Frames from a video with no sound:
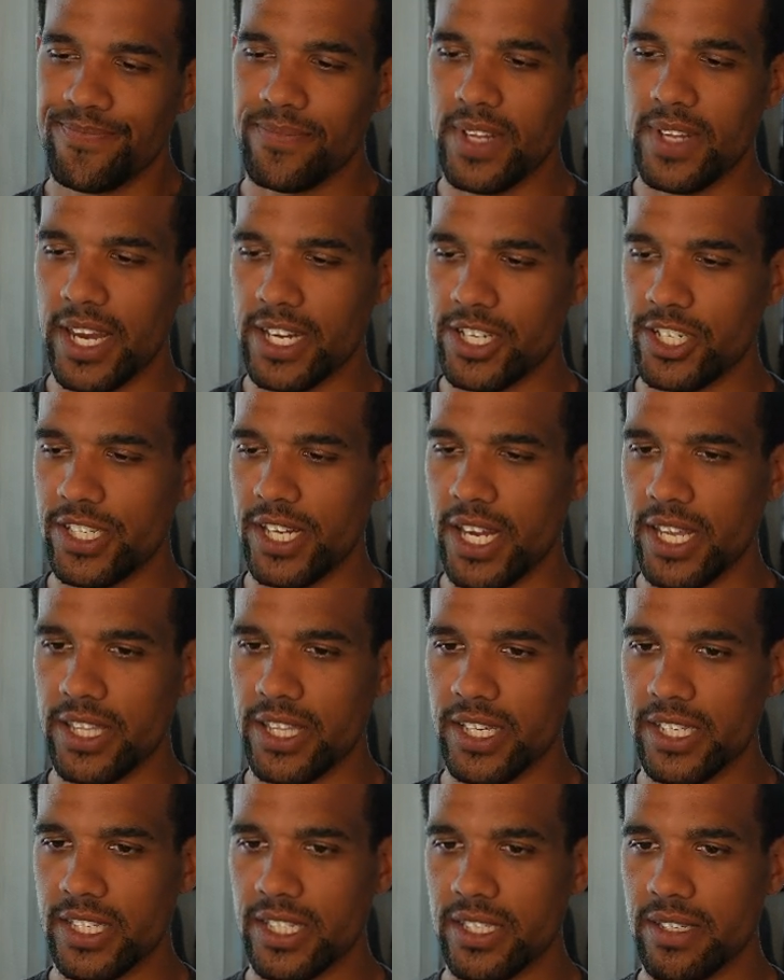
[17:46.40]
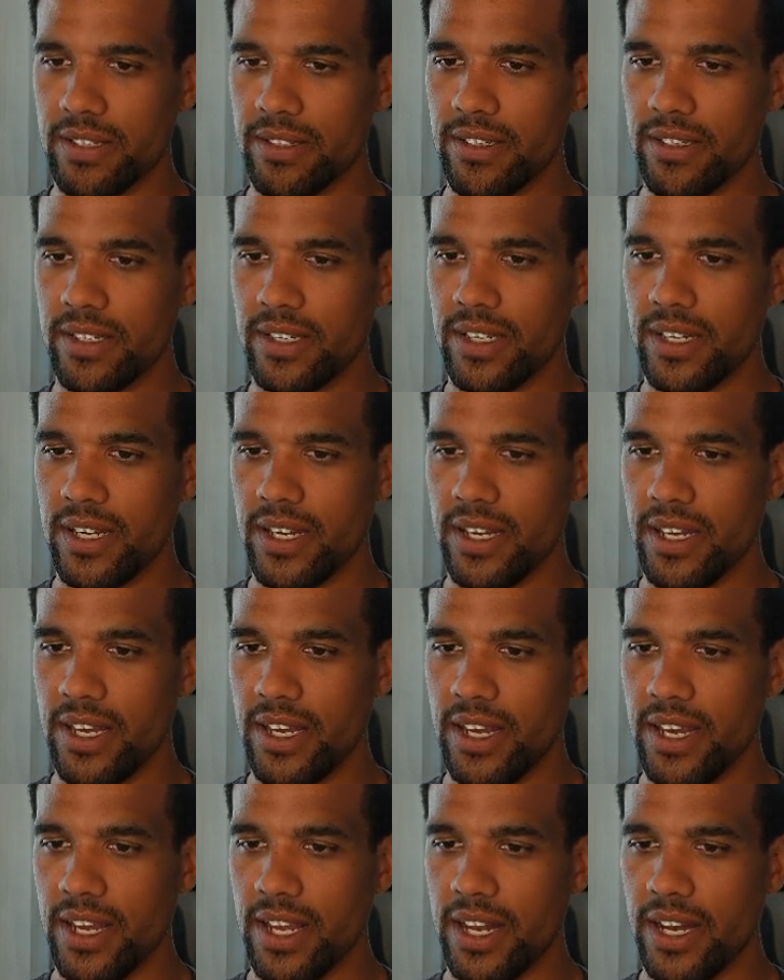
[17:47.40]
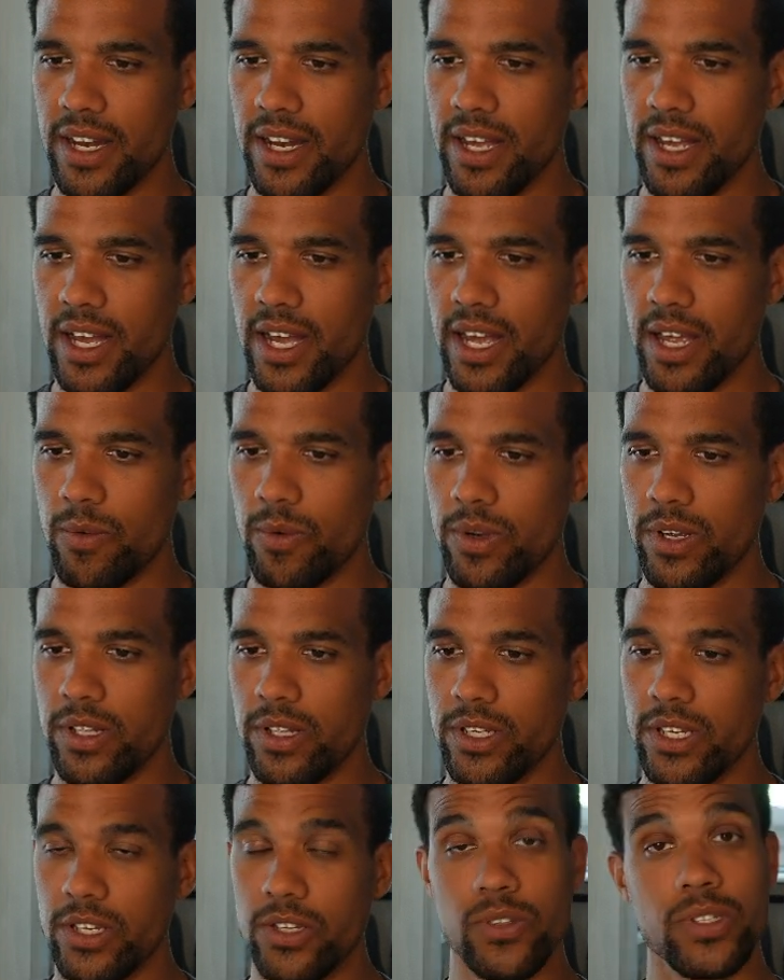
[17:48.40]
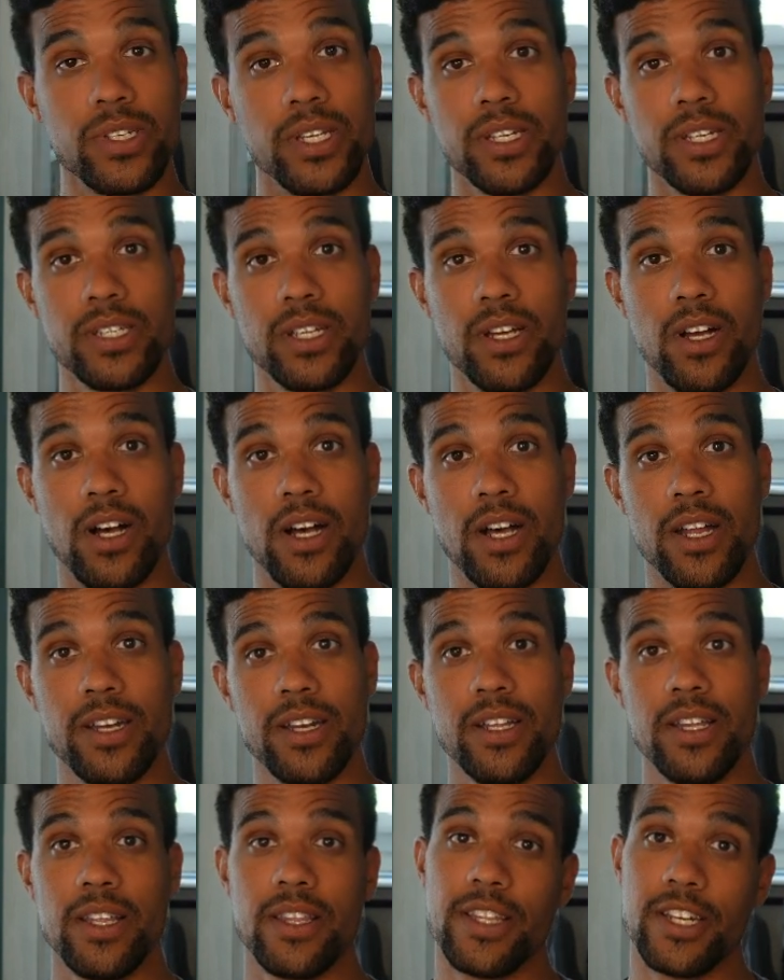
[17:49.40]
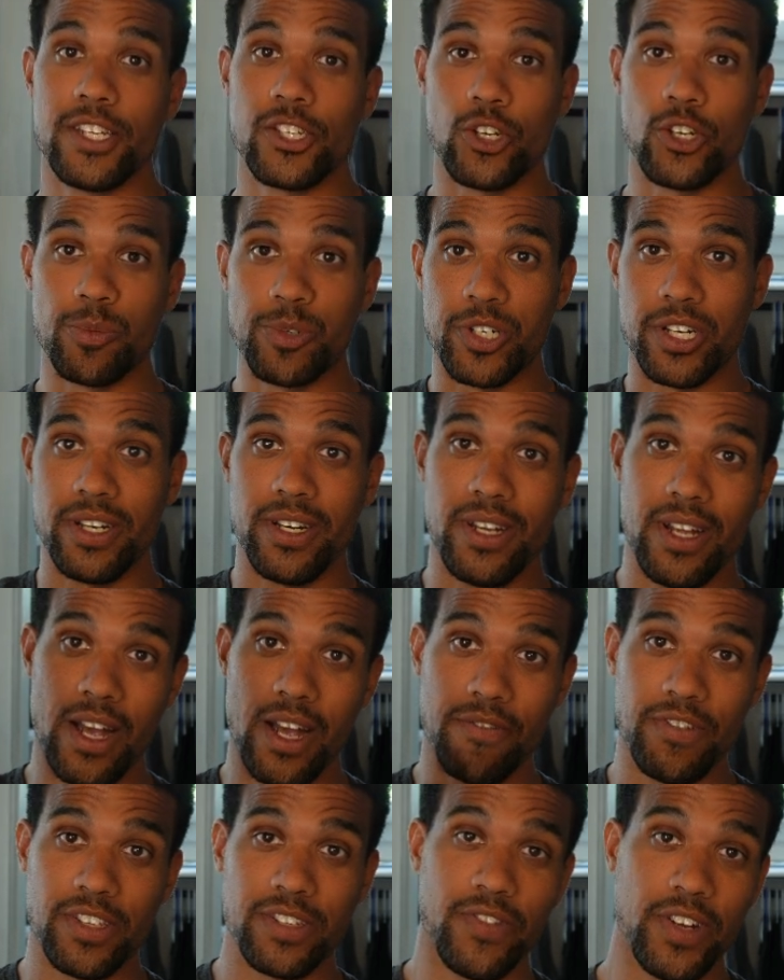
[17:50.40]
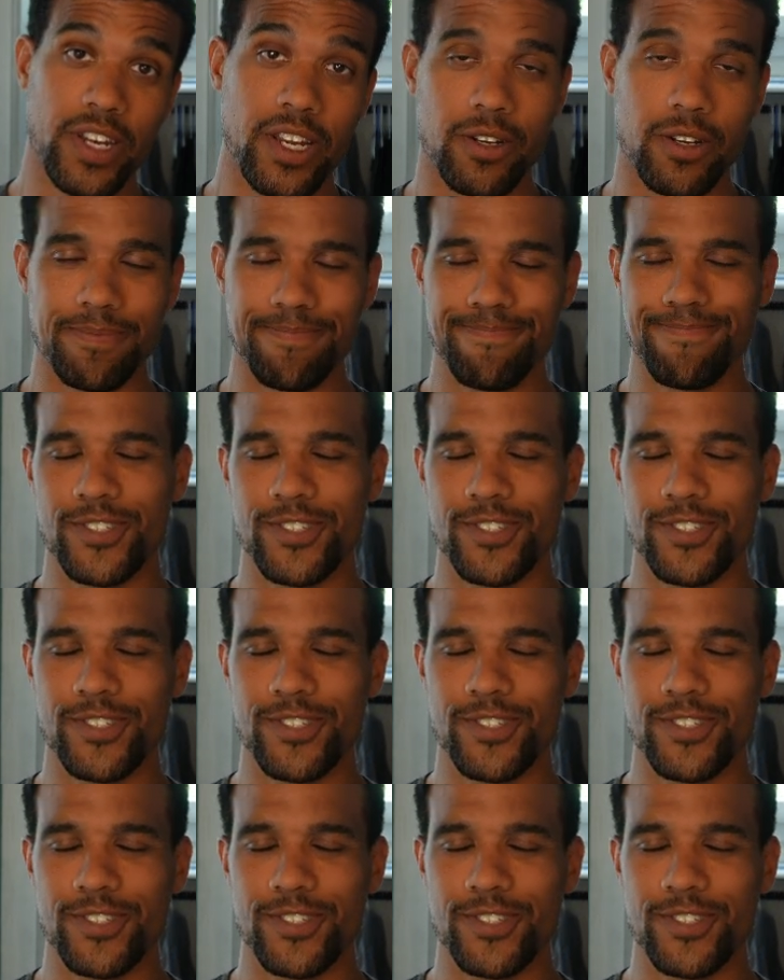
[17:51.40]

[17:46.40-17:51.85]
I can just take this and I will use it on the description of this video.